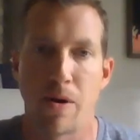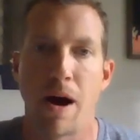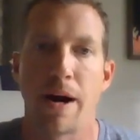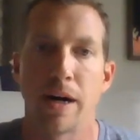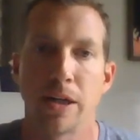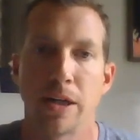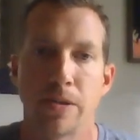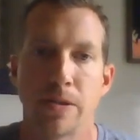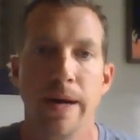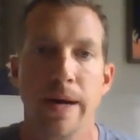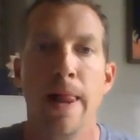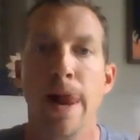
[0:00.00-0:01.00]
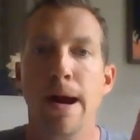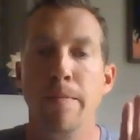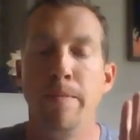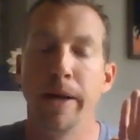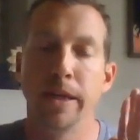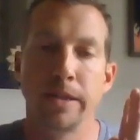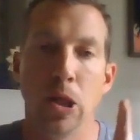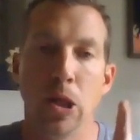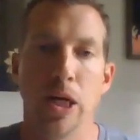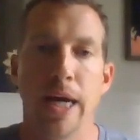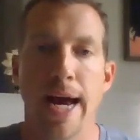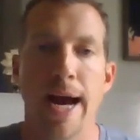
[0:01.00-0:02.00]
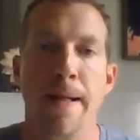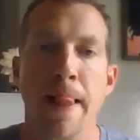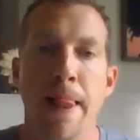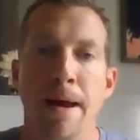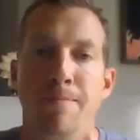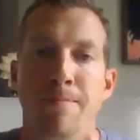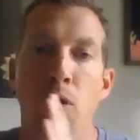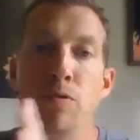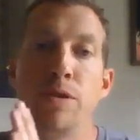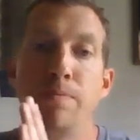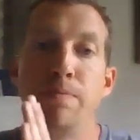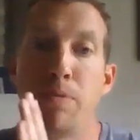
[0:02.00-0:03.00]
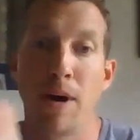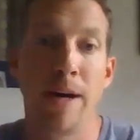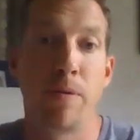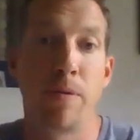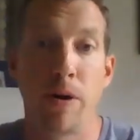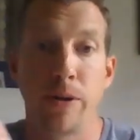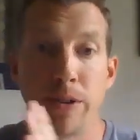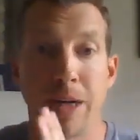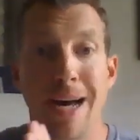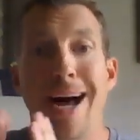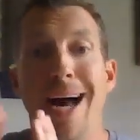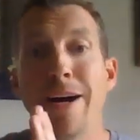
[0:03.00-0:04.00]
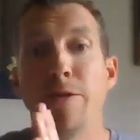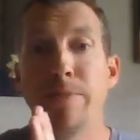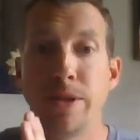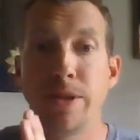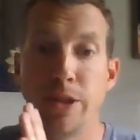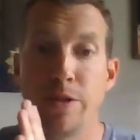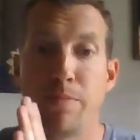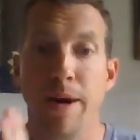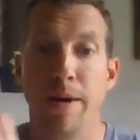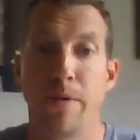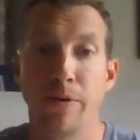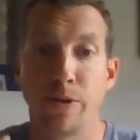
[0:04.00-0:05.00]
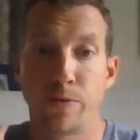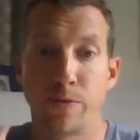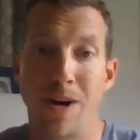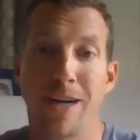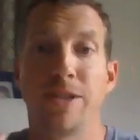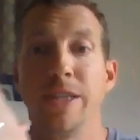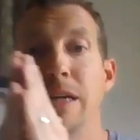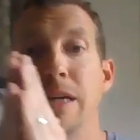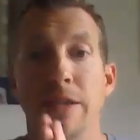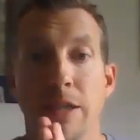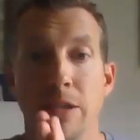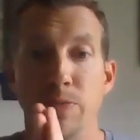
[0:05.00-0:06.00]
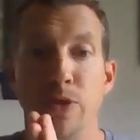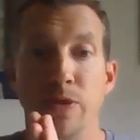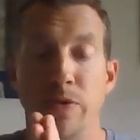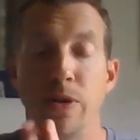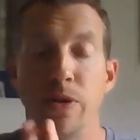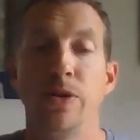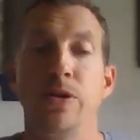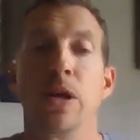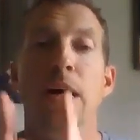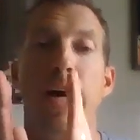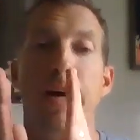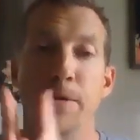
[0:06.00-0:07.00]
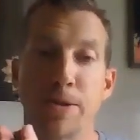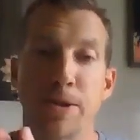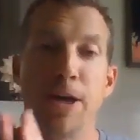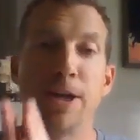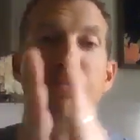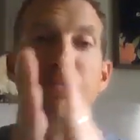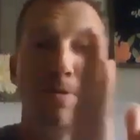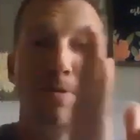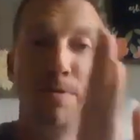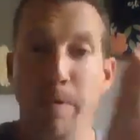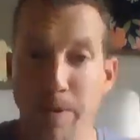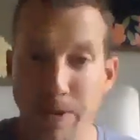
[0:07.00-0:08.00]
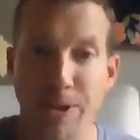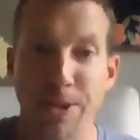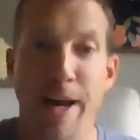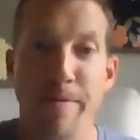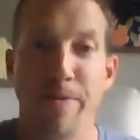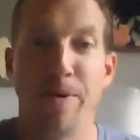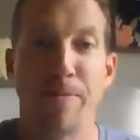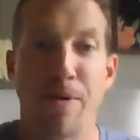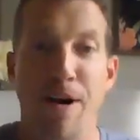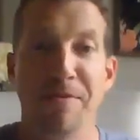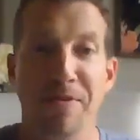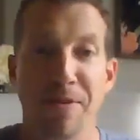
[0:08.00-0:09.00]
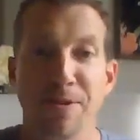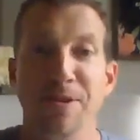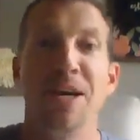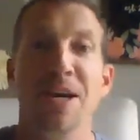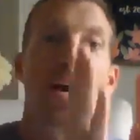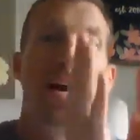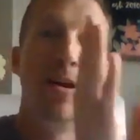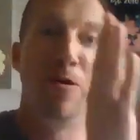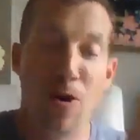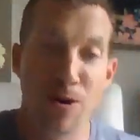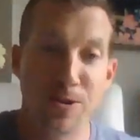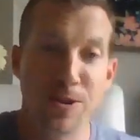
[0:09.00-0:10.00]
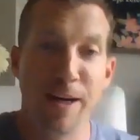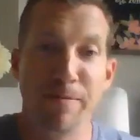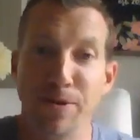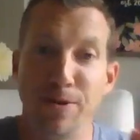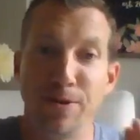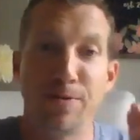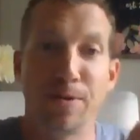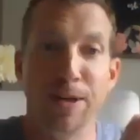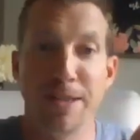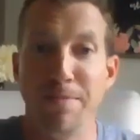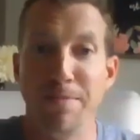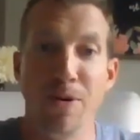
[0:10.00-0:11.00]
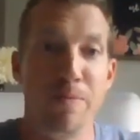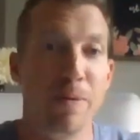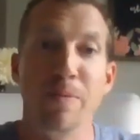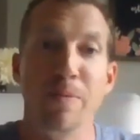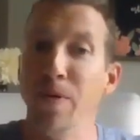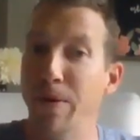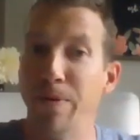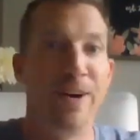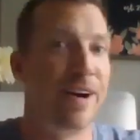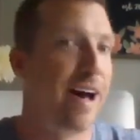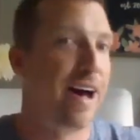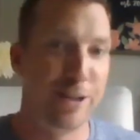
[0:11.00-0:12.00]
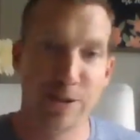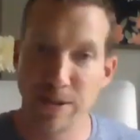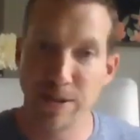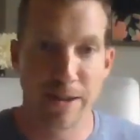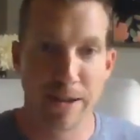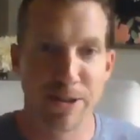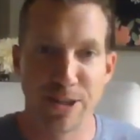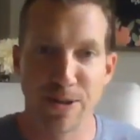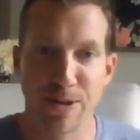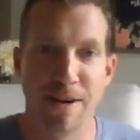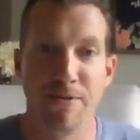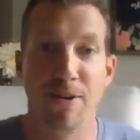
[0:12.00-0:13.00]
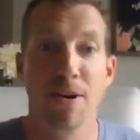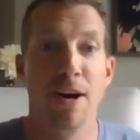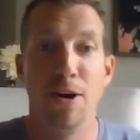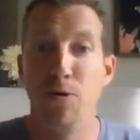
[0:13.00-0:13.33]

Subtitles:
product, right? Because I look at most brand partners, a higher percentage of brand partners were actually customers first. Most customers were people who just sampled the product first. And all samplers were at some point people that were not interested whatsoever.